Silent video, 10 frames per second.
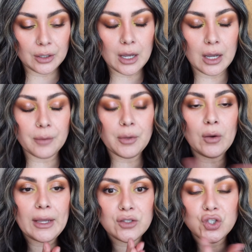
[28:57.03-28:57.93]

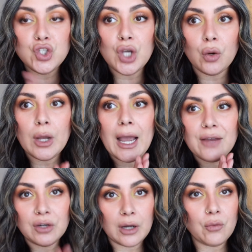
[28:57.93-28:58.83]
Okay, so I
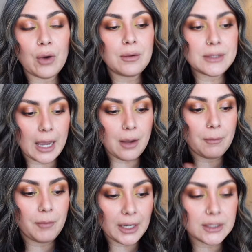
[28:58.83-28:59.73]
forgot where I was at,
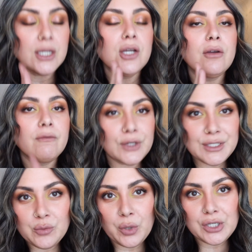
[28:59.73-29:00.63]
but
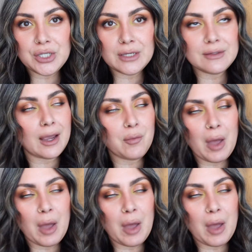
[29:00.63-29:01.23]
first impressions, I'm